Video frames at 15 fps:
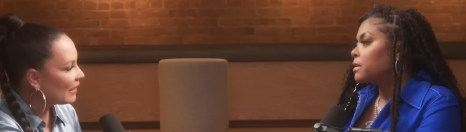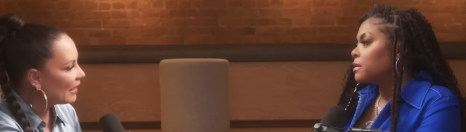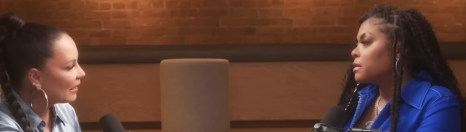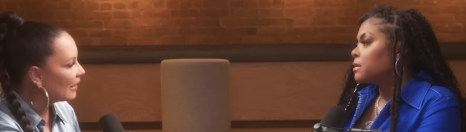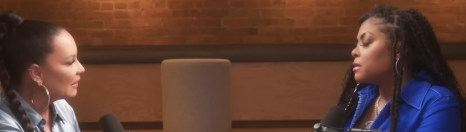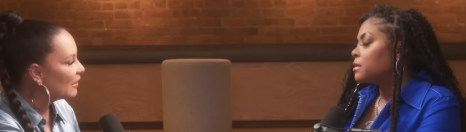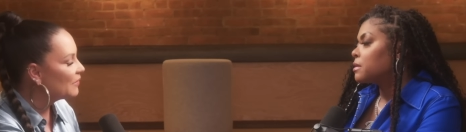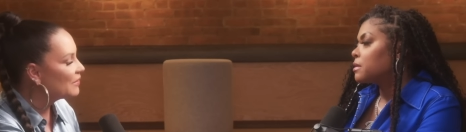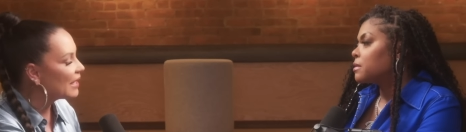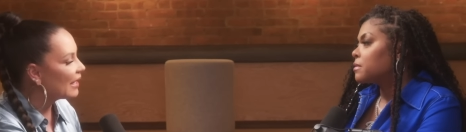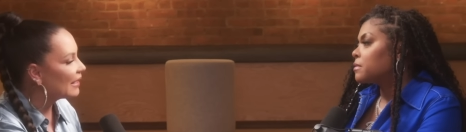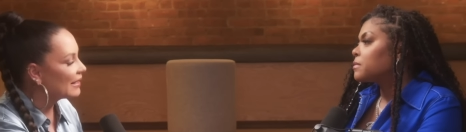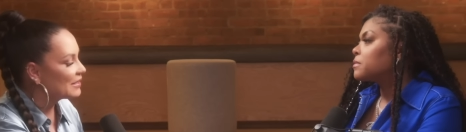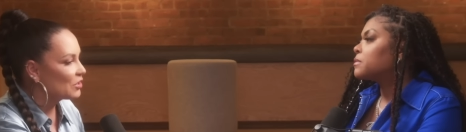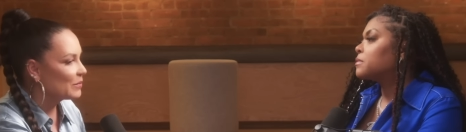Speaker 1: And I love
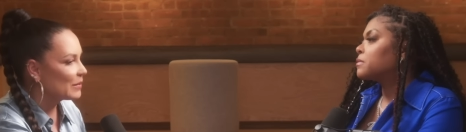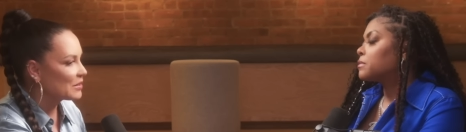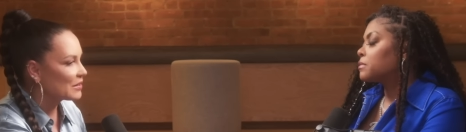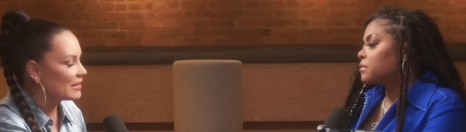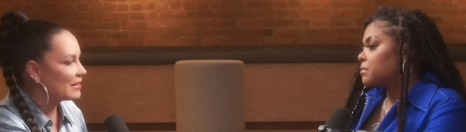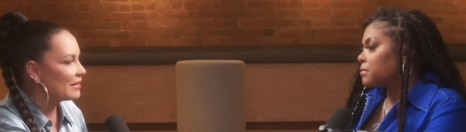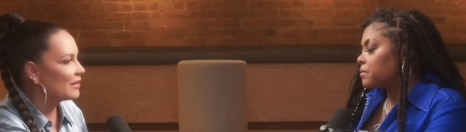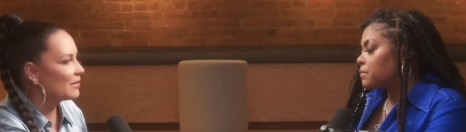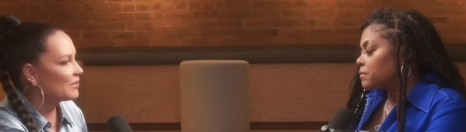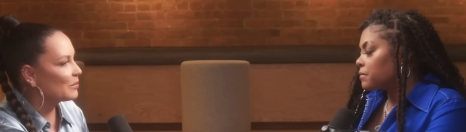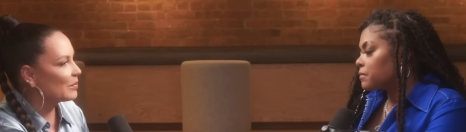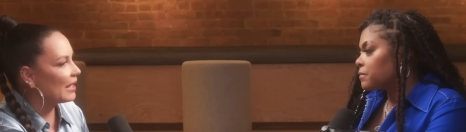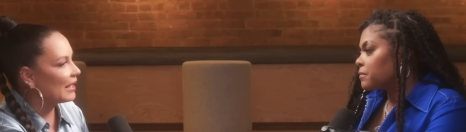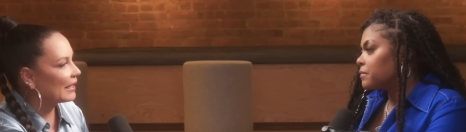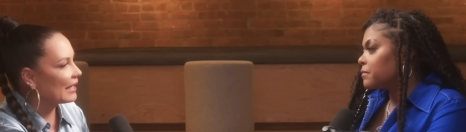that. I told him I was gonna steal it
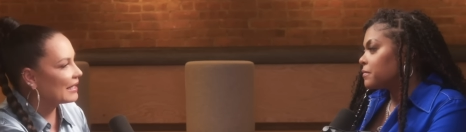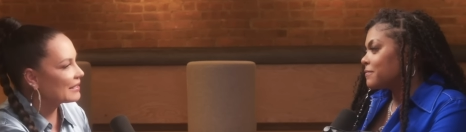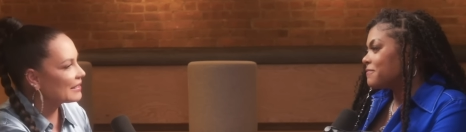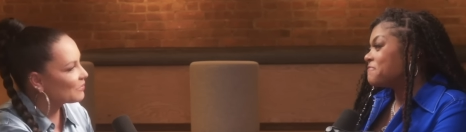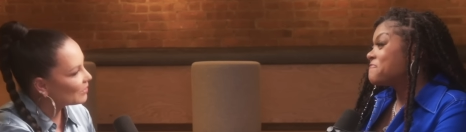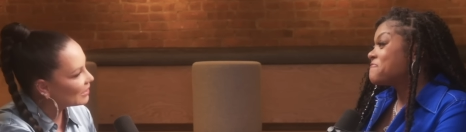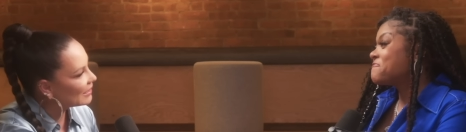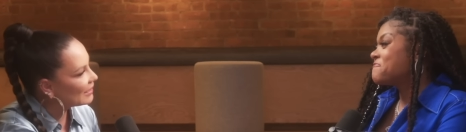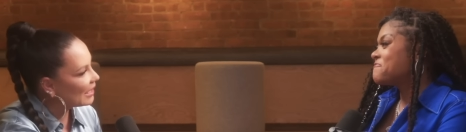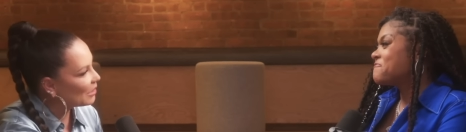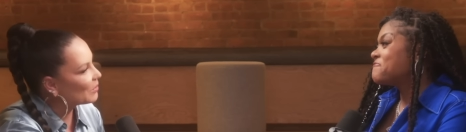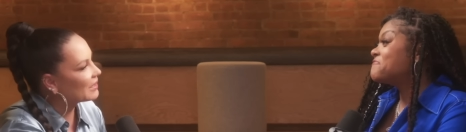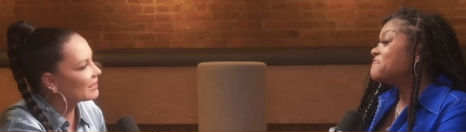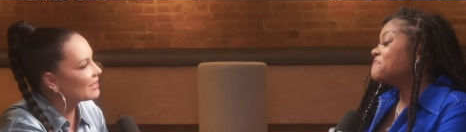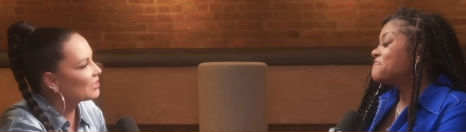for the podcast. It's really
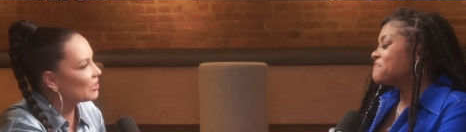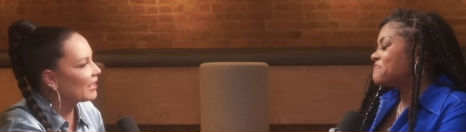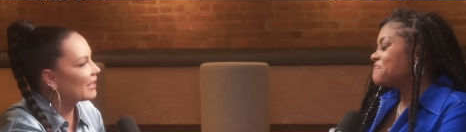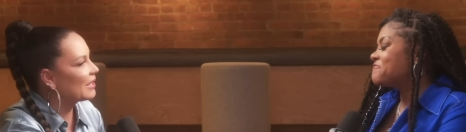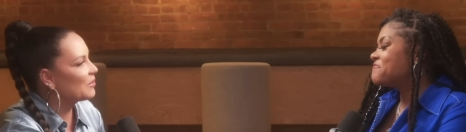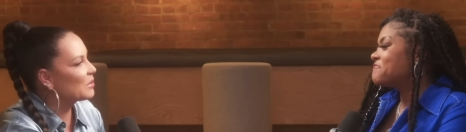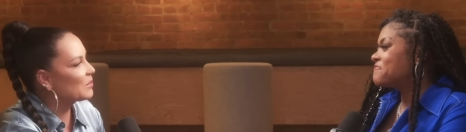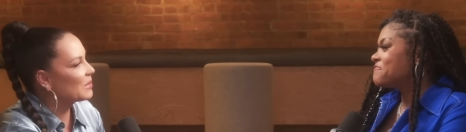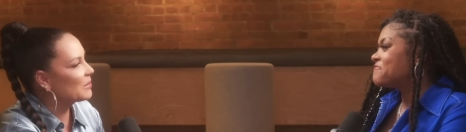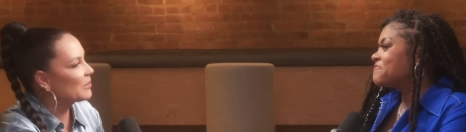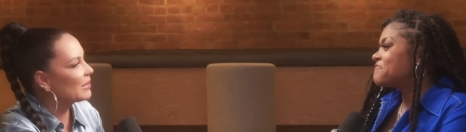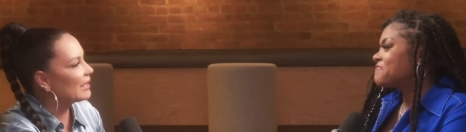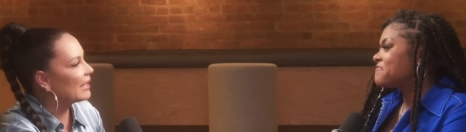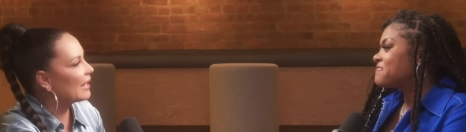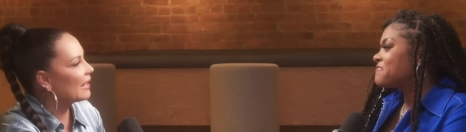like to check in with
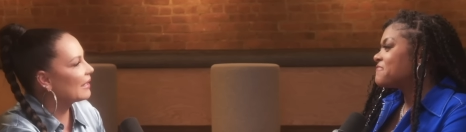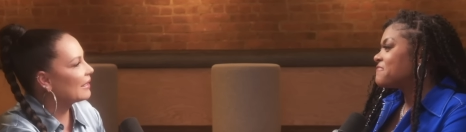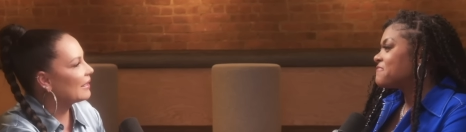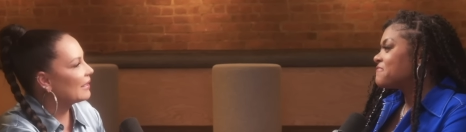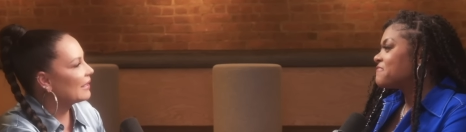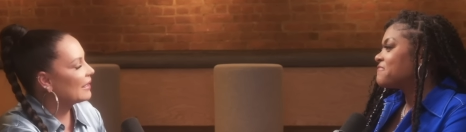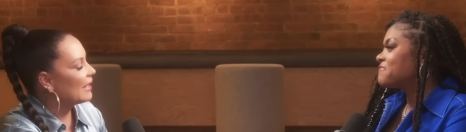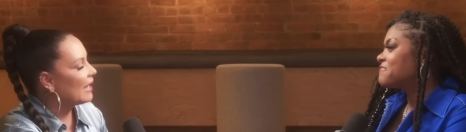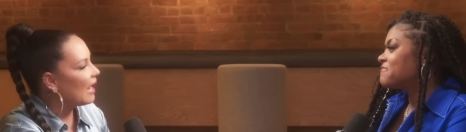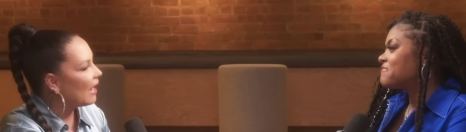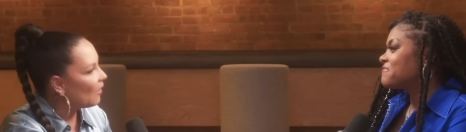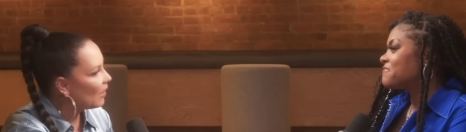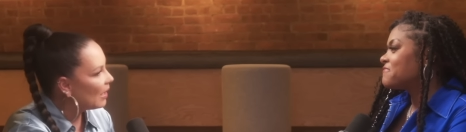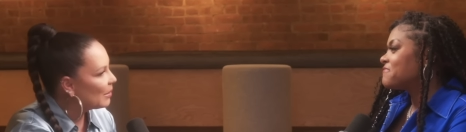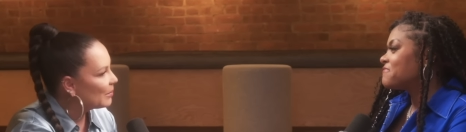people, like
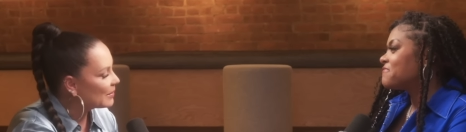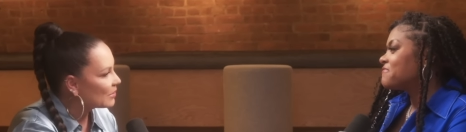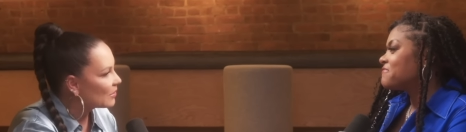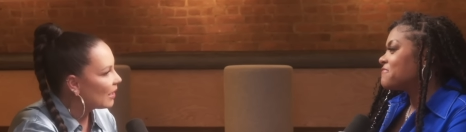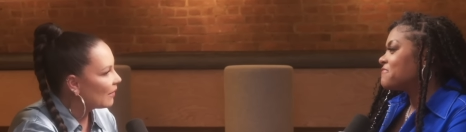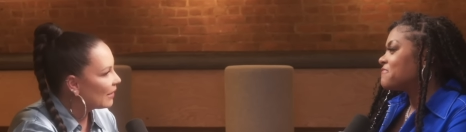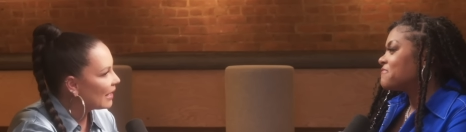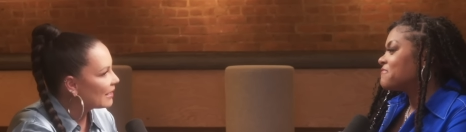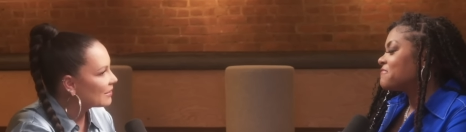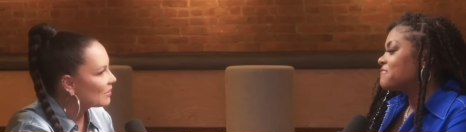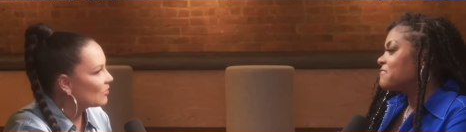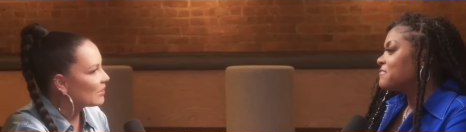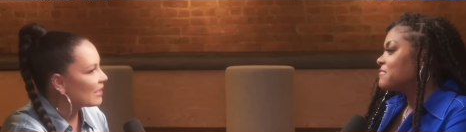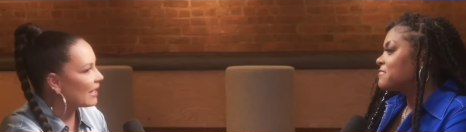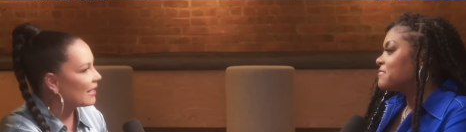how happy. So I will
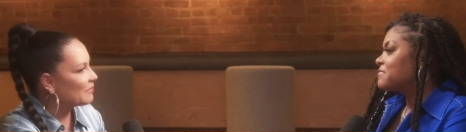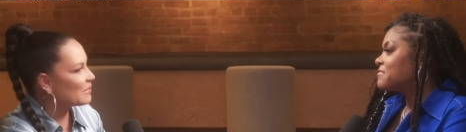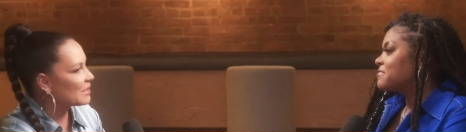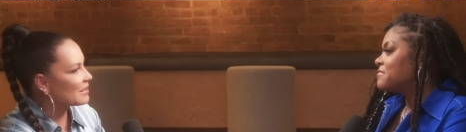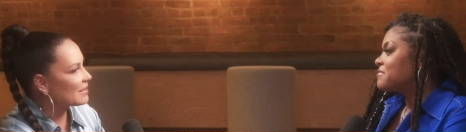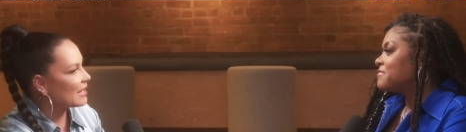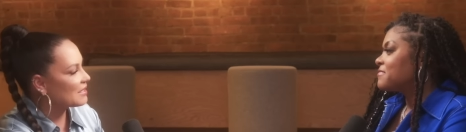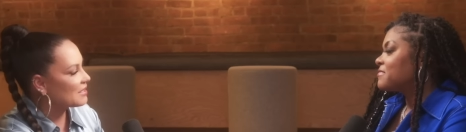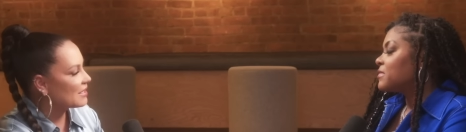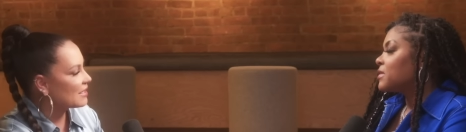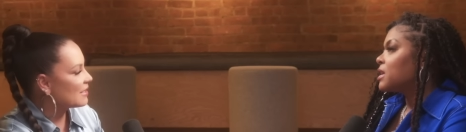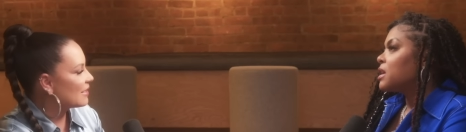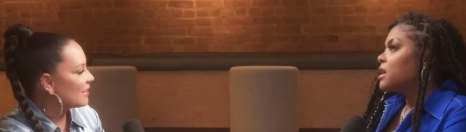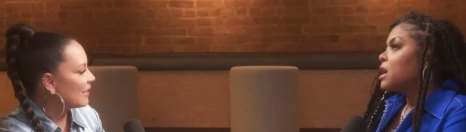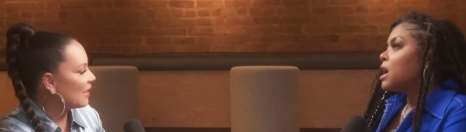ask you that, Miss
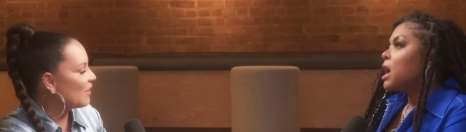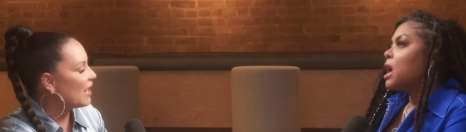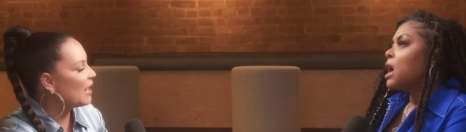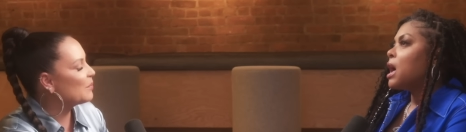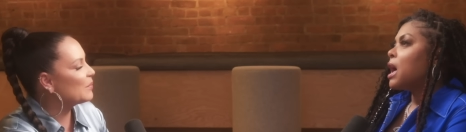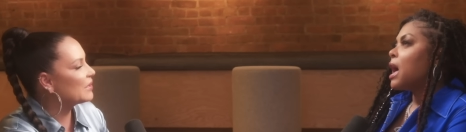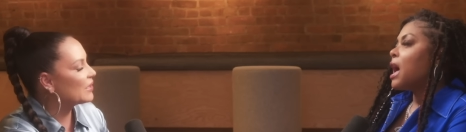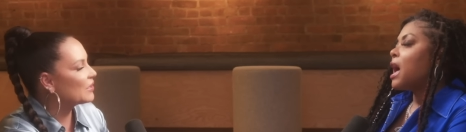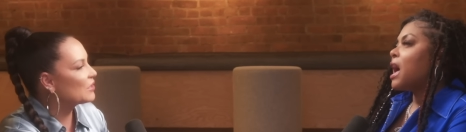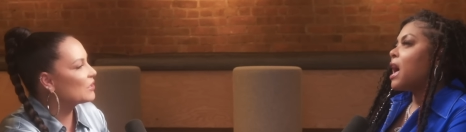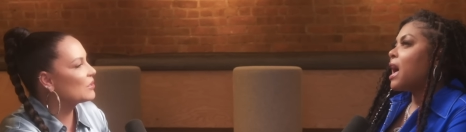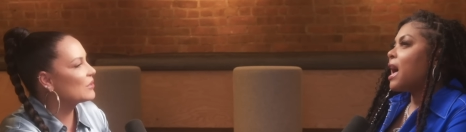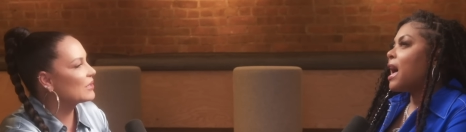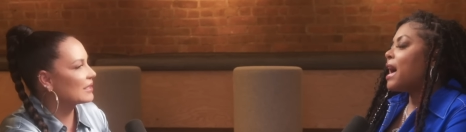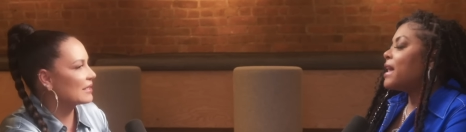Henson. How happy are
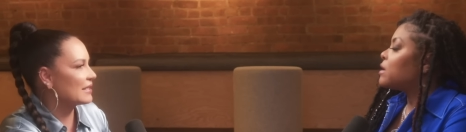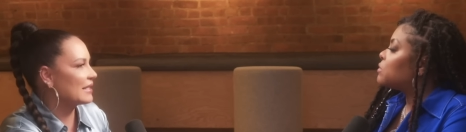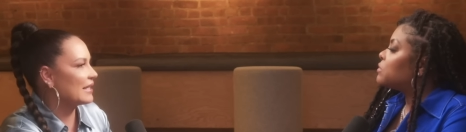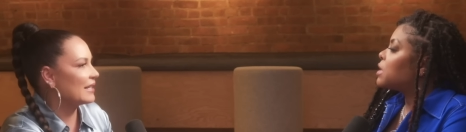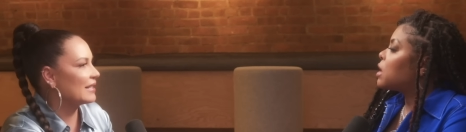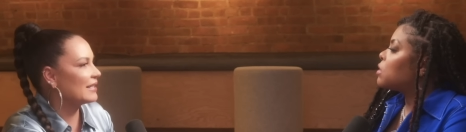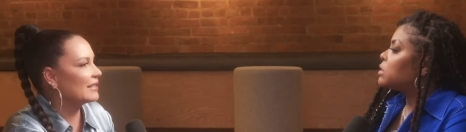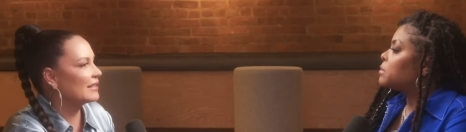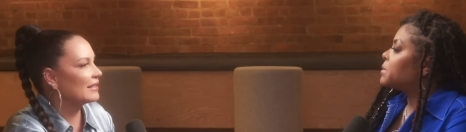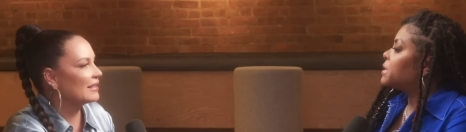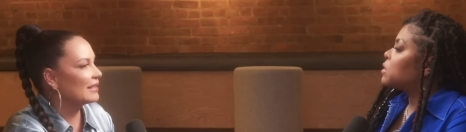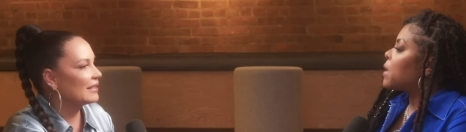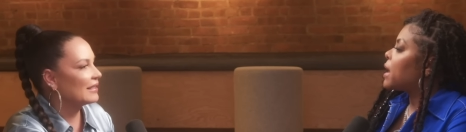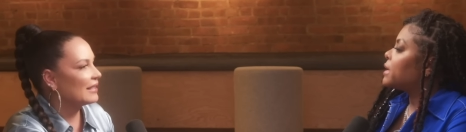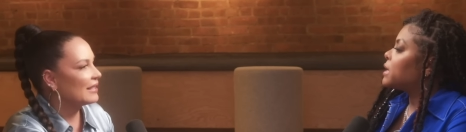you? I don't
Speaker 2: know, to
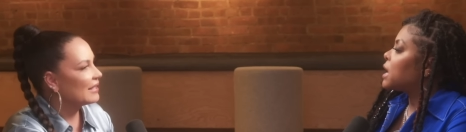be quite